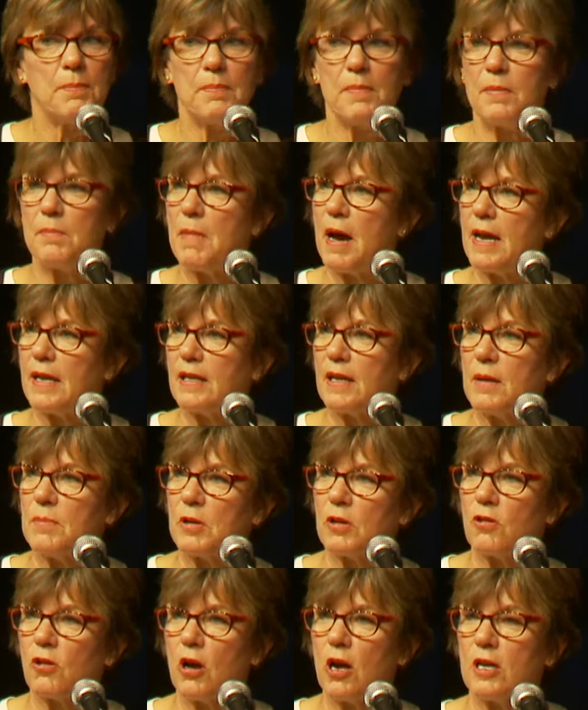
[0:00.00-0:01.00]
might come
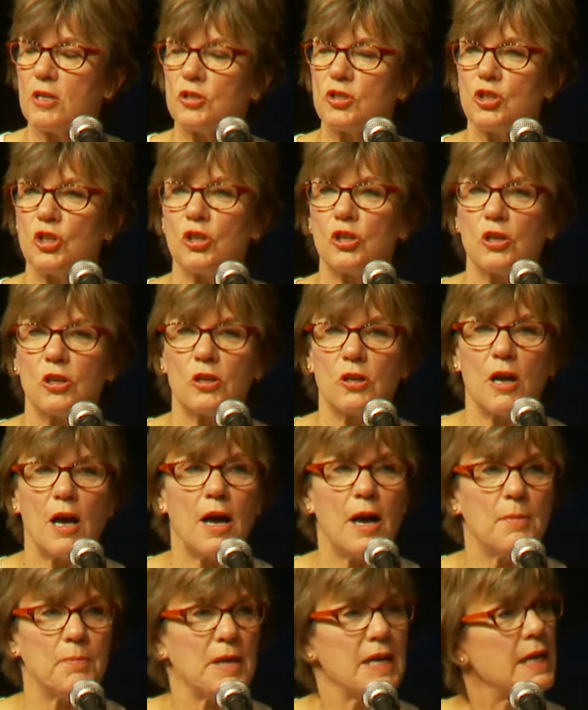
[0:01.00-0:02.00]
across your
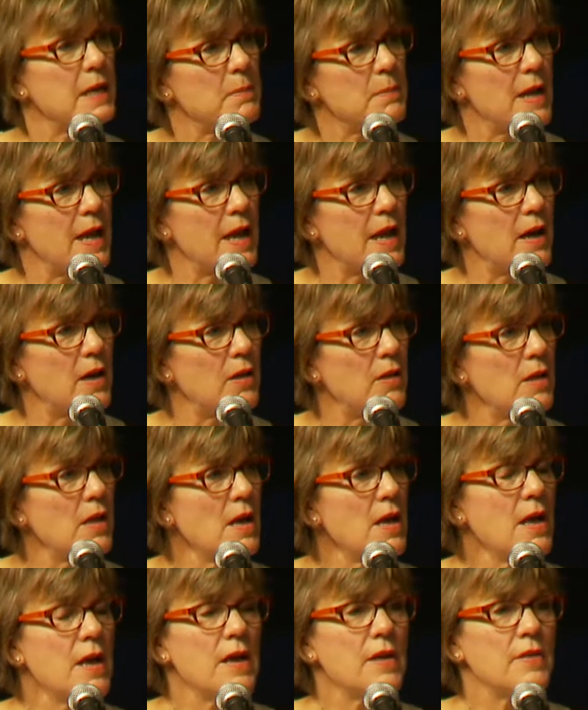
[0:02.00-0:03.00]
email,
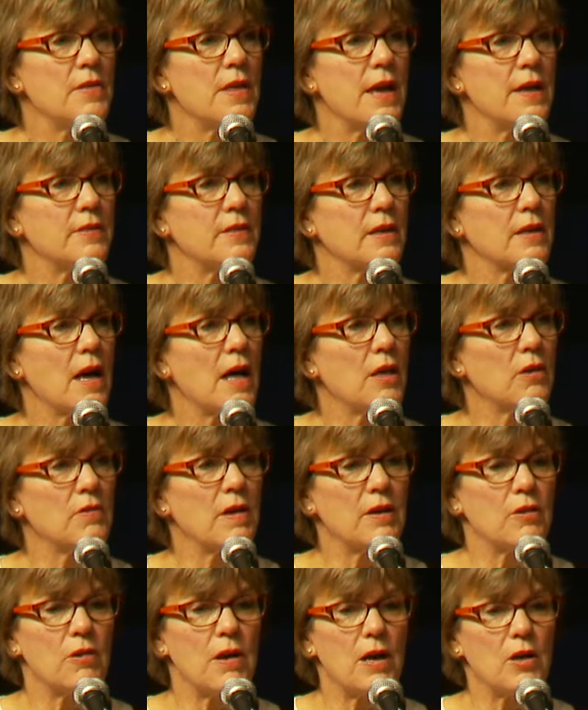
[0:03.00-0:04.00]
that the
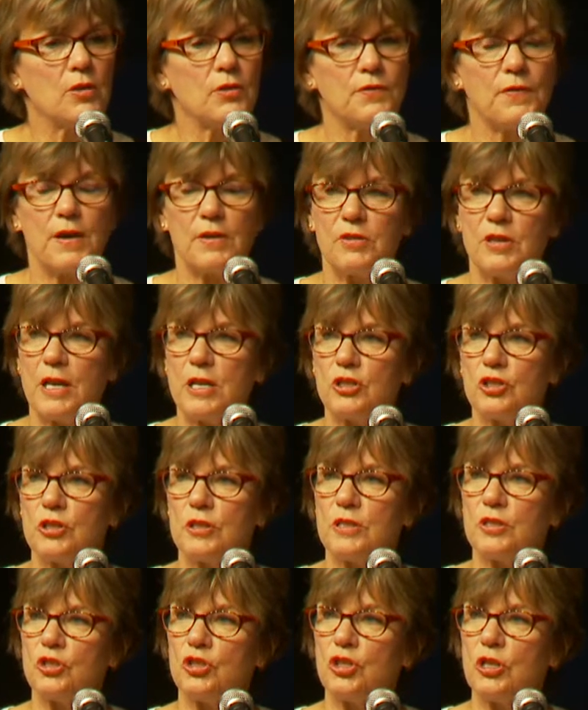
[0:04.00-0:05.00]
Colorado Health Foundation
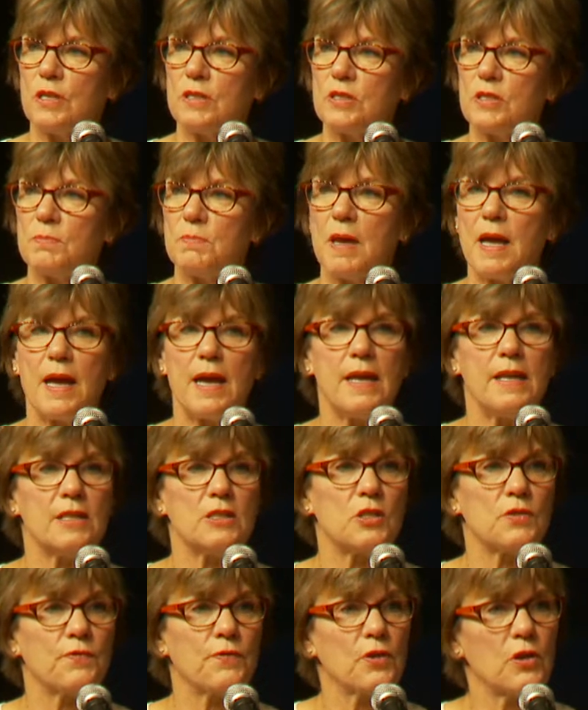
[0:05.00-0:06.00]
has just made
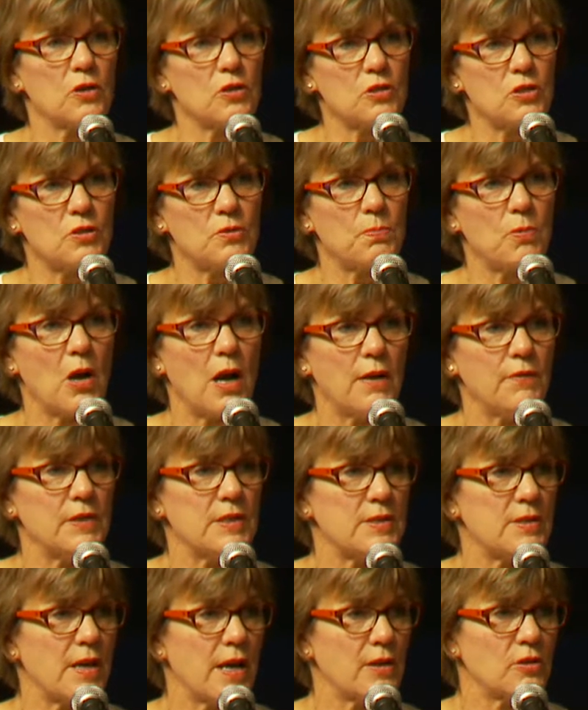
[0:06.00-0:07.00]
its first
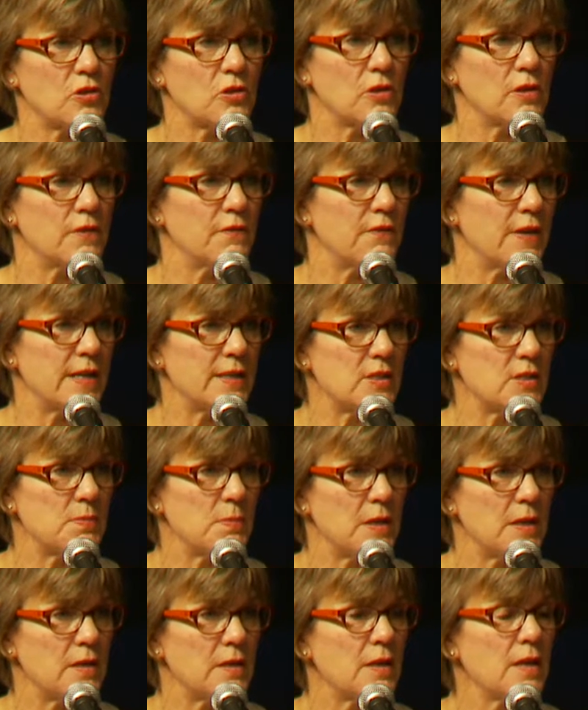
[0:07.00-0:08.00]
private sector
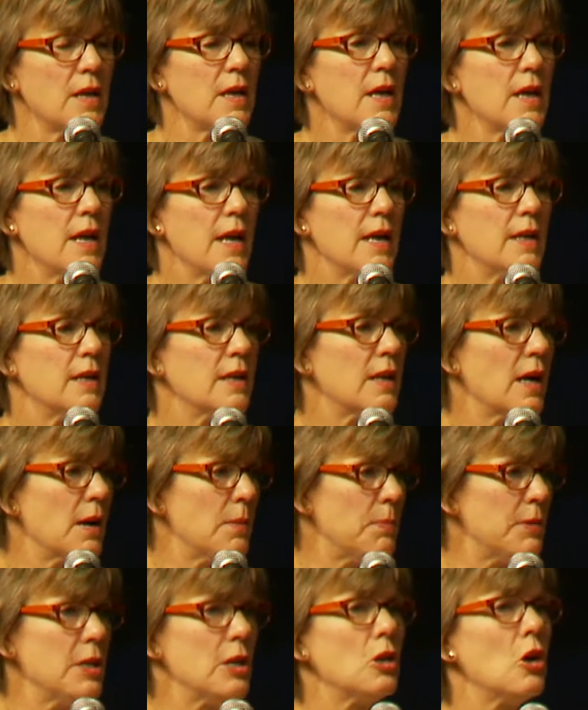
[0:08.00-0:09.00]
investment in a
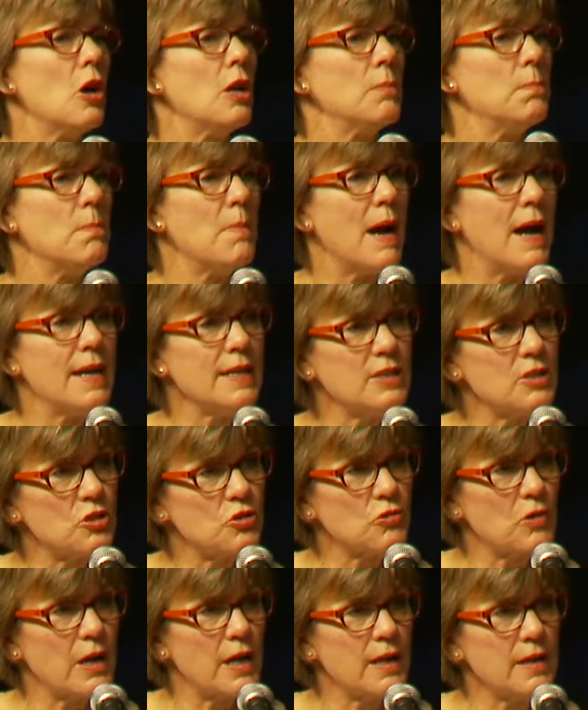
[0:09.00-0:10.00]
company called
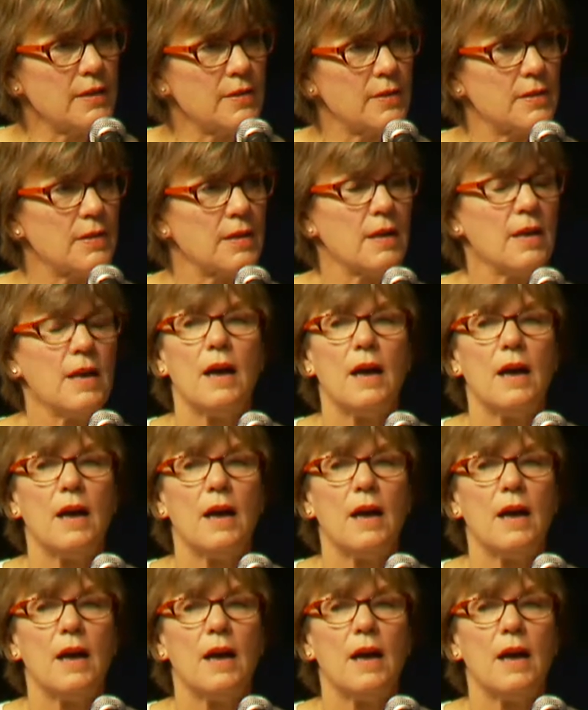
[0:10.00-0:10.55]
MyStrength.